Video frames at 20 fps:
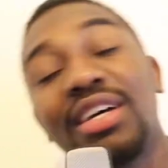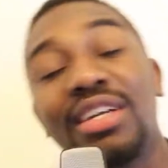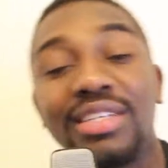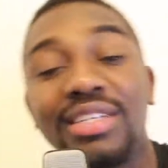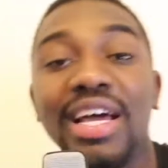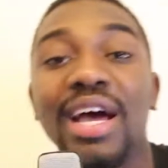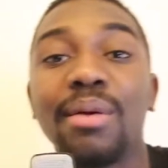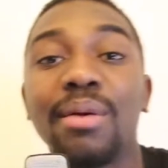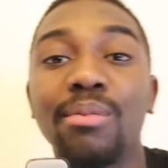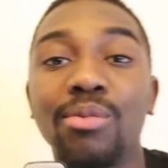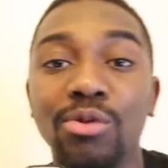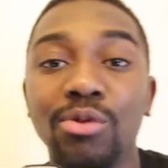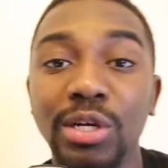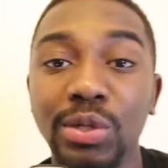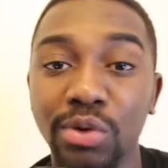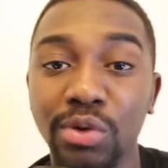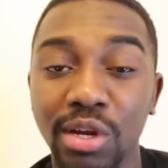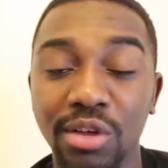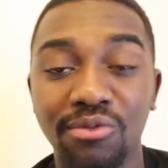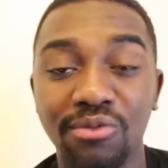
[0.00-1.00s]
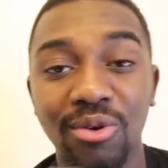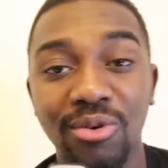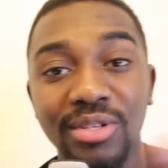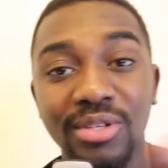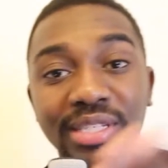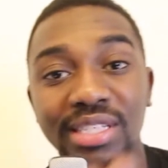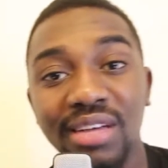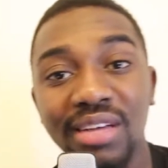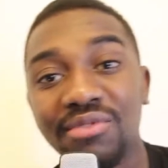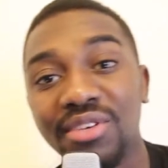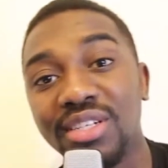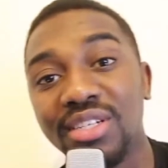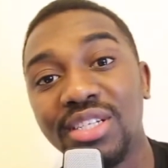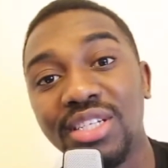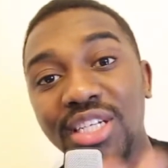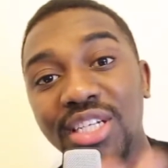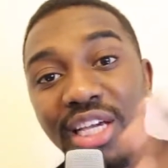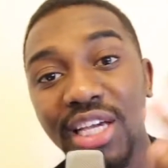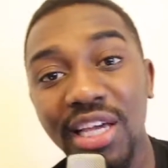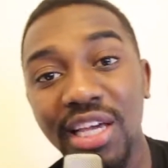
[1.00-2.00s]
Tamron 24 to
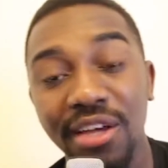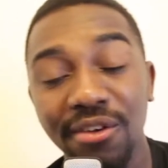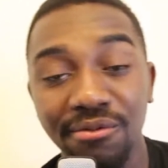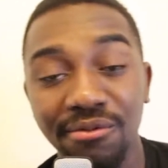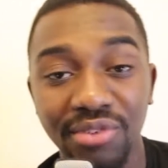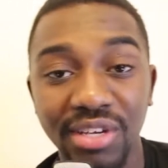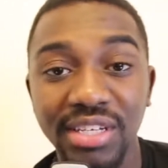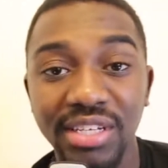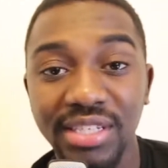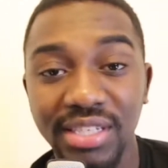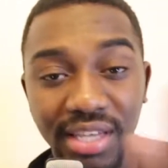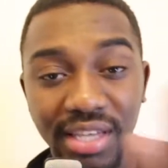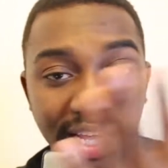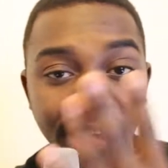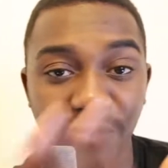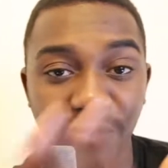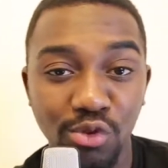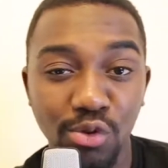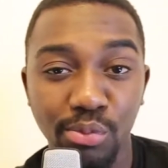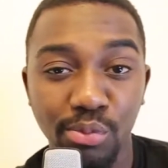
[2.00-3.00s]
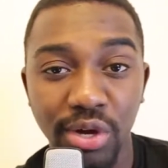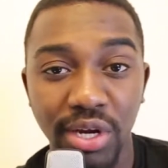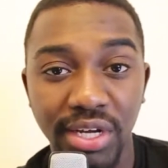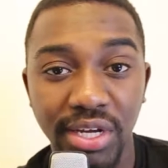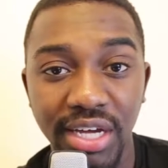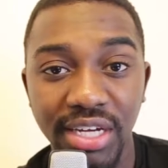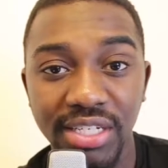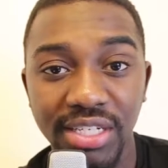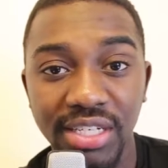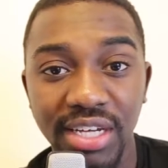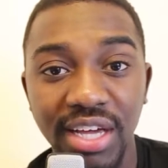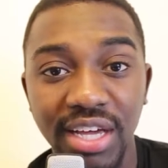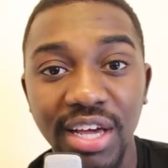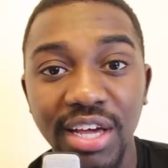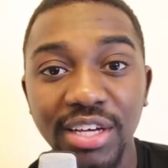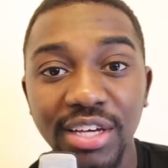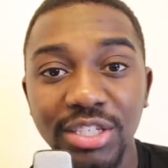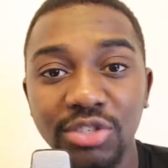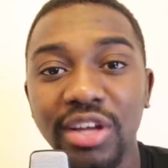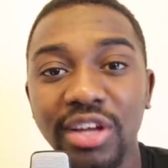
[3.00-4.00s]
70 VCF 2.8.
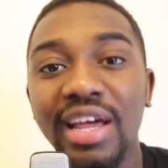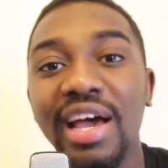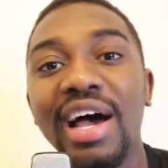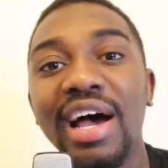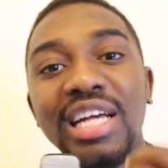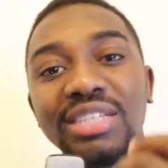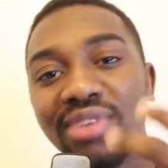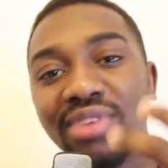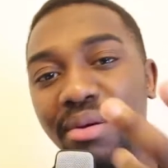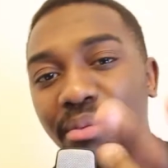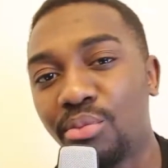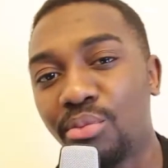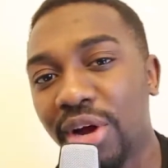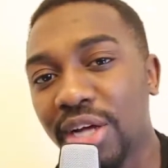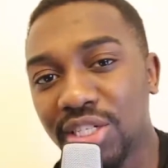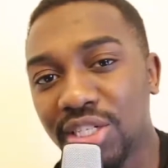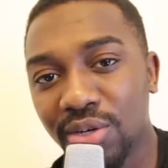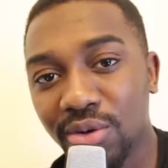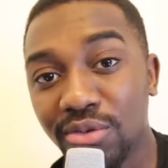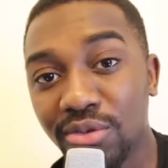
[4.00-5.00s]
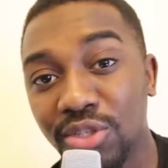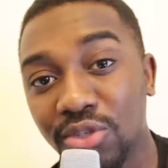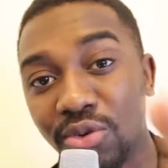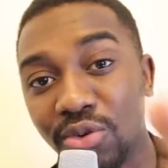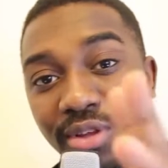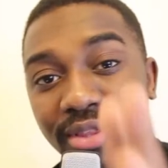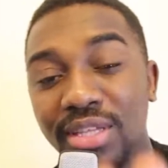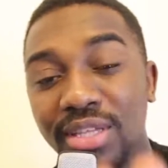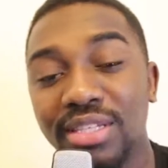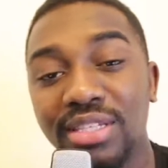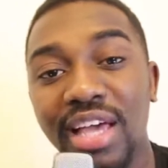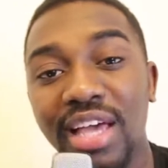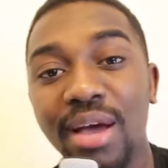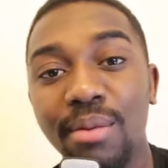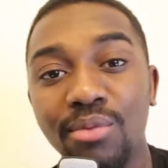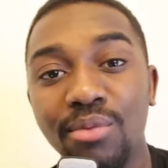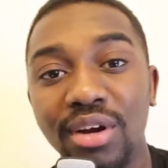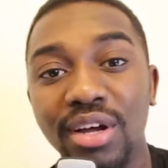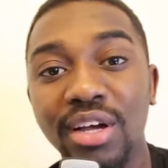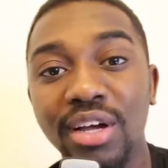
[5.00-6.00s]
So it has vibration control on this
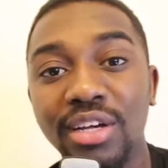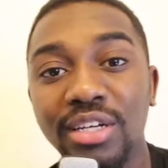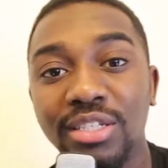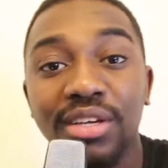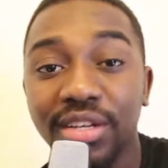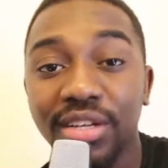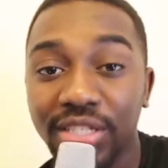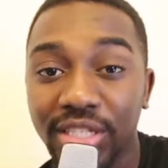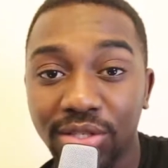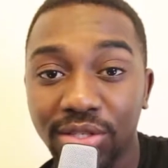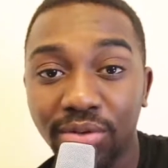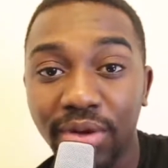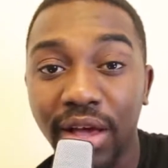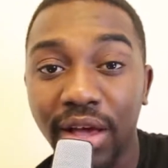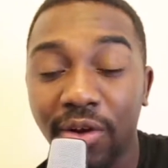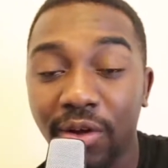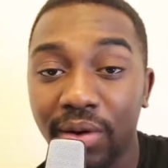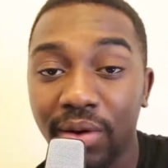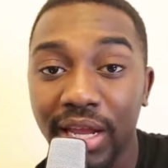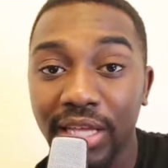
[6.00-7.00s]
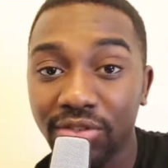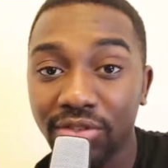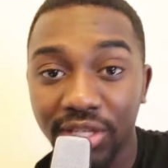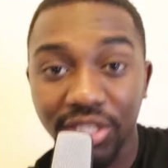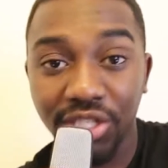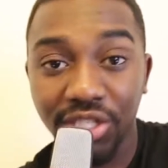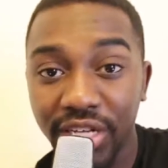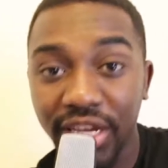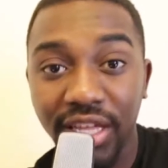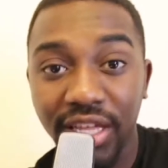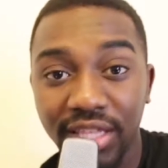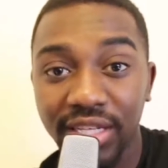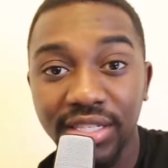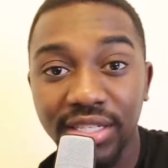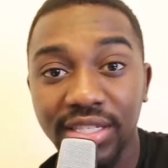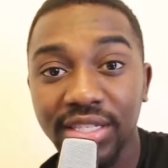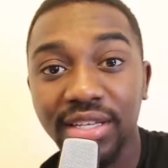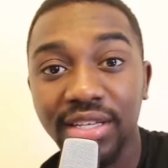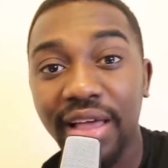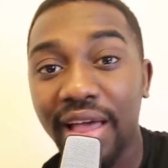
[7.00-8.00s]
camera. So I could literally shake
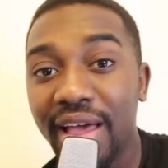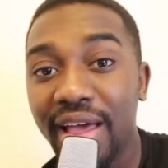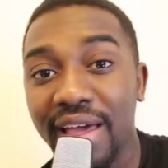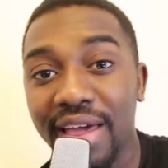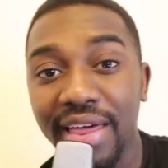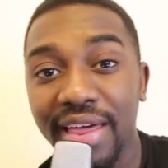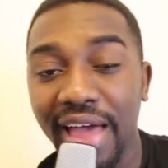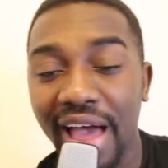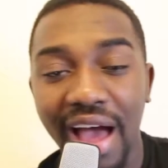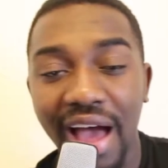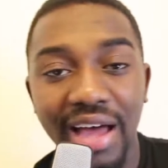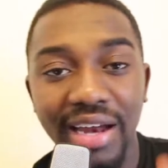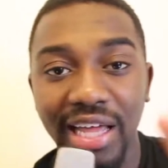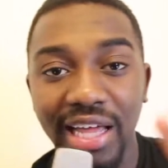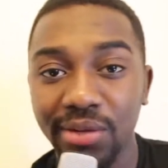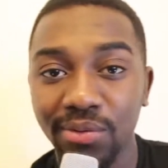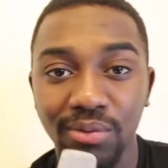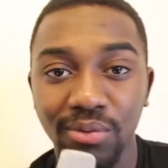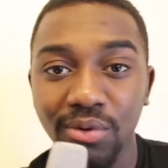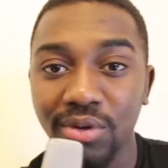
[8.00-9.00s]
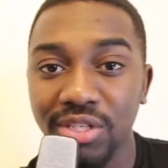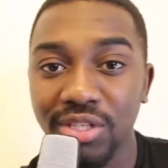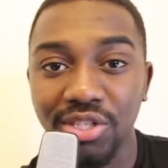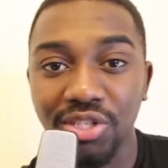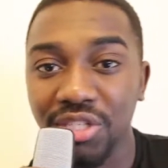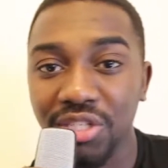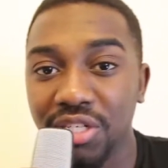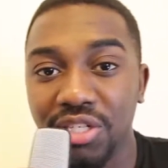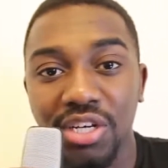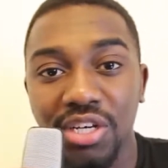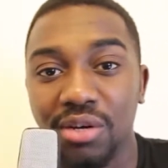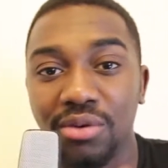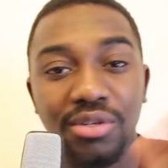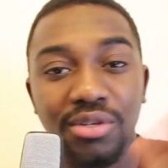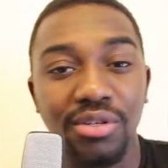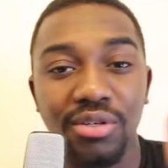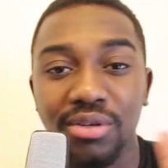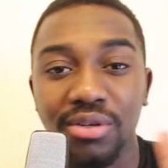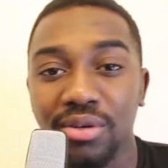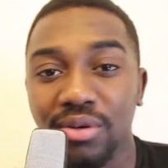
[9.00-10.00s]
this and it will not jitter
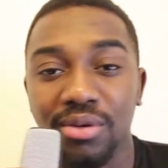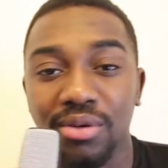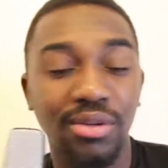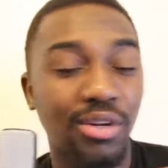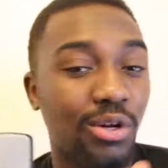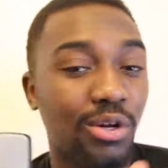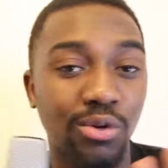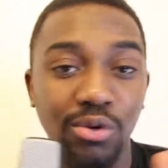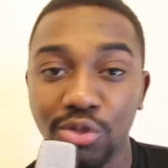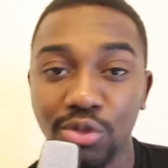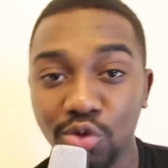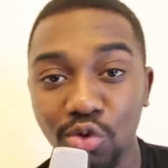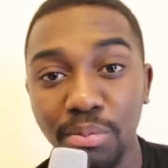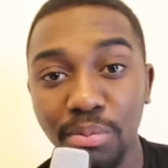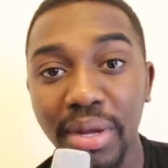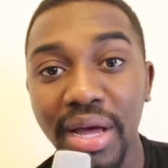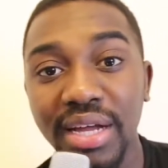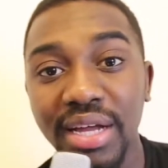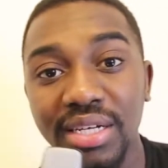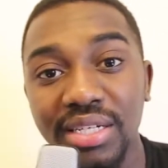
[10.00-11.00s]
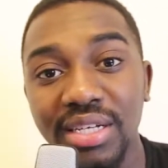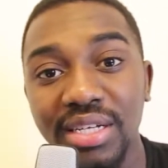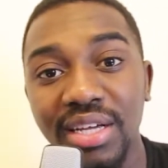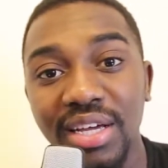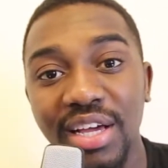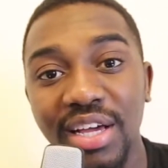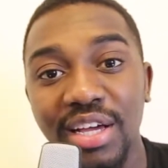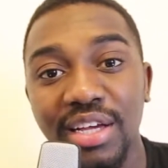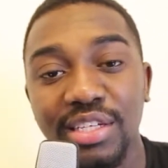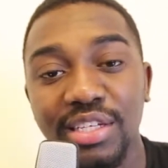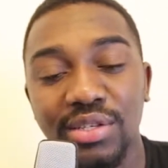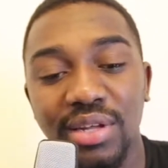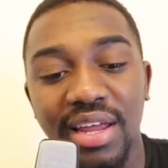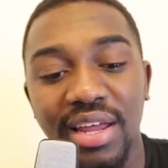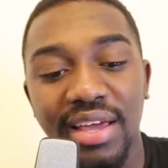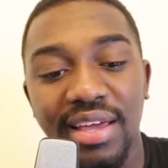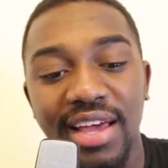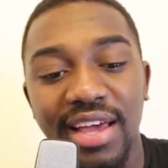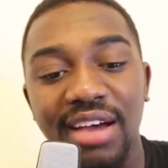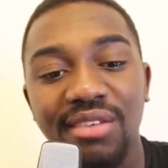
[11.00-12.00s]
or look too bad. So
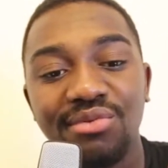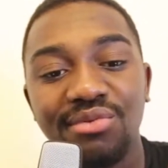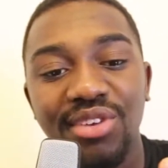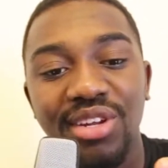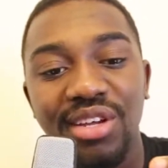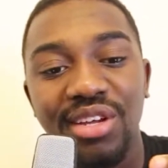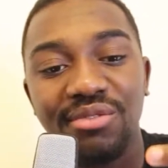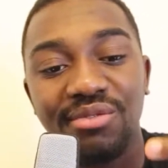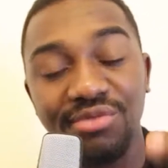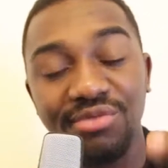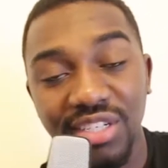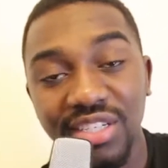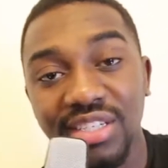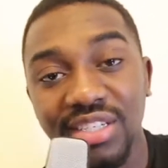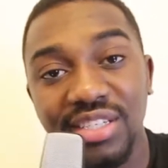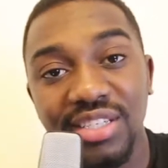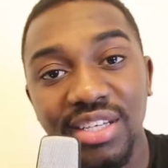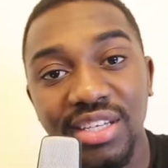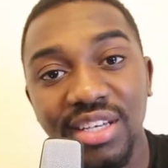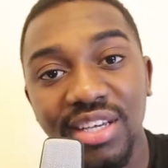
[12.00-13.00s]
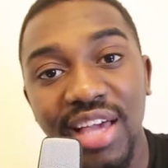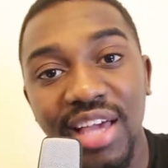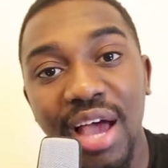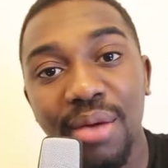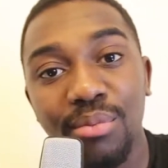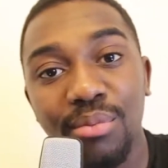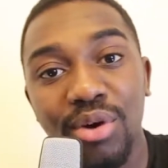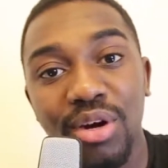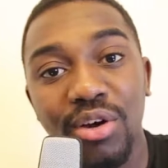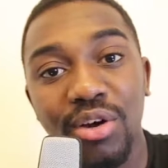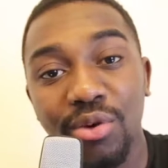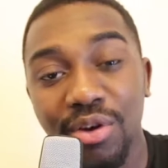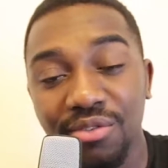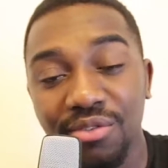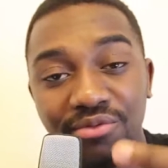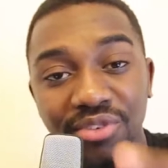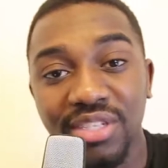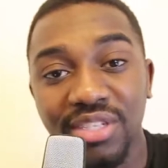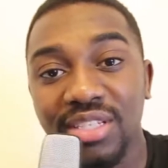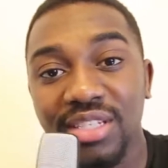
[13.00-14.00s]
like having a VC camera or a
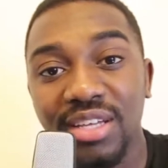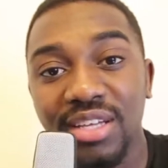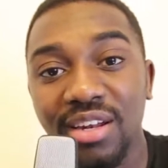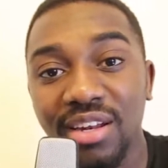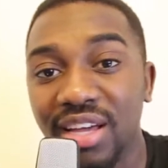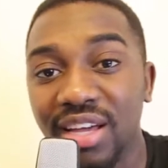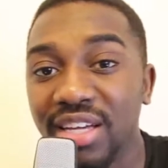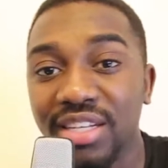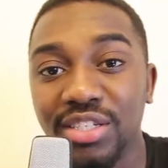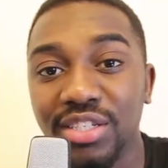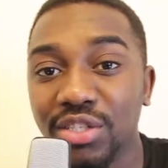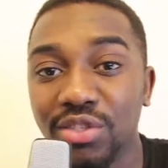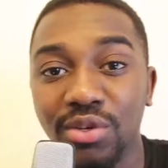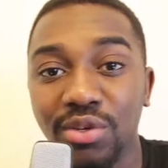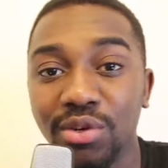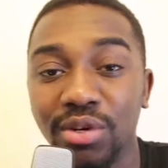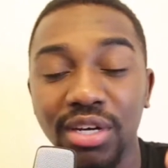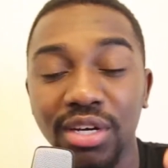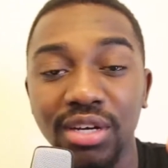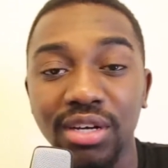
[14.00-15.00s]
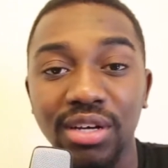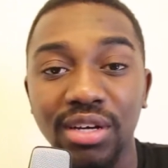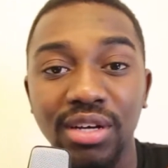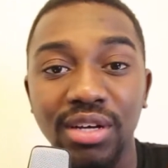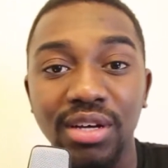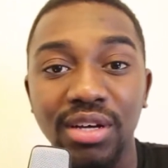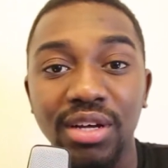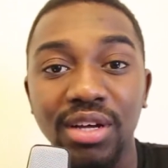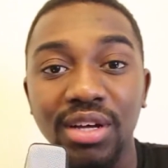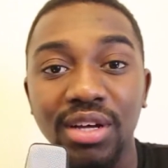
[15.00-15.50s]
VC lens or a